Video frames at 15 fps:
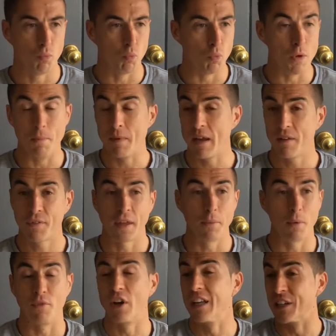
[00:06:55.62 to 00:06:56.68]
We may think
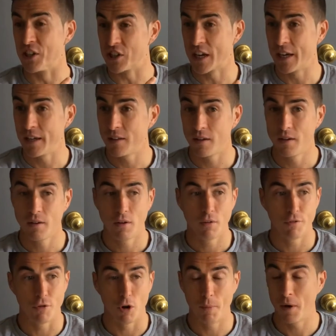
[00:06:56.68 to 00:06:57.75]
we'll get anxiety
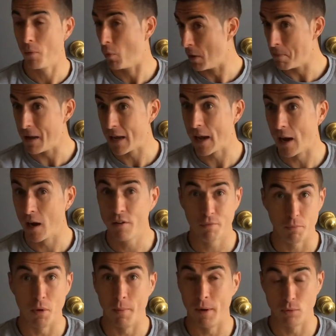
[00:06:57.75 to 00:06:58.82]
from it, we may
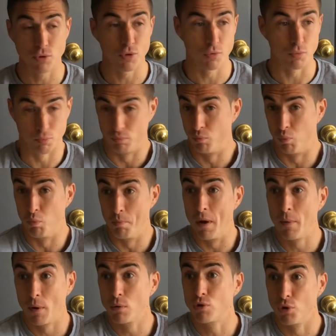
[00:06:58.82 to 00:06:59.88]

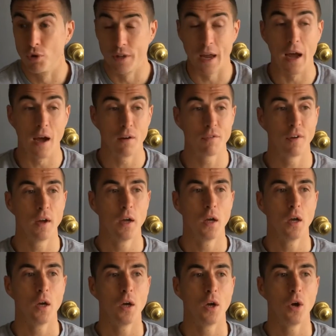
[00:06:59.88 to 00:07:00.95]
well truly have,
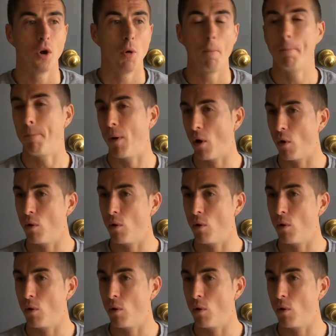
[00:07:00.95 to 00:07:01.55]
but